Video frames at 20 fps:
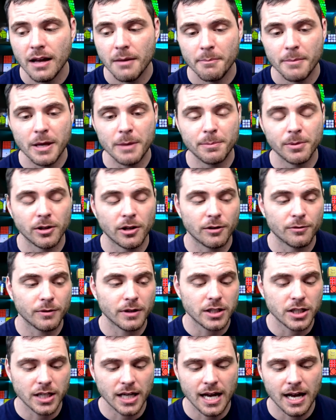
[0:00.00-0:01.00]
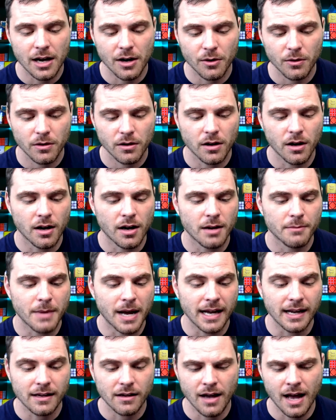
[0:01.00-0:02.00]
People are reaching out.
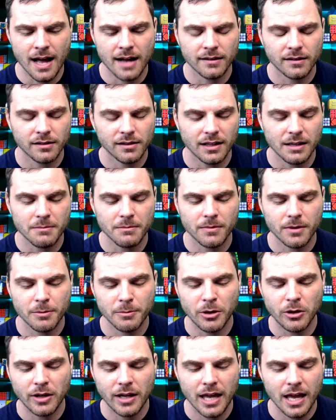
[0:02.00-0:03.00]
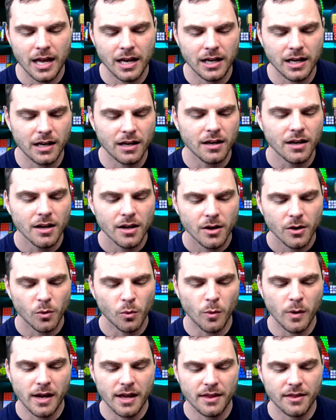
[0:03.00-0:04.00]
I constantly am communicating
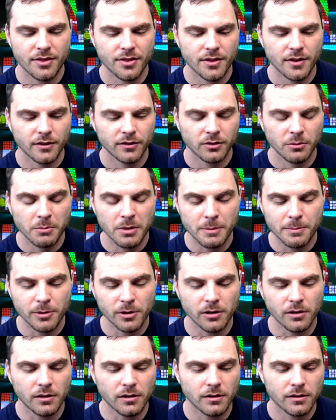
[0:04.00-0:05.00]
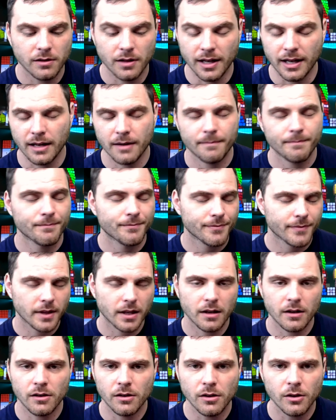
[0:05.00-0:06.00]
with some people like
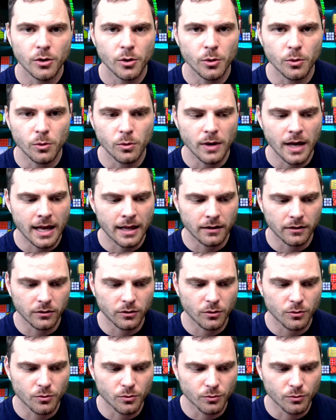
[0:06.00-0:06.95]
Gil, who has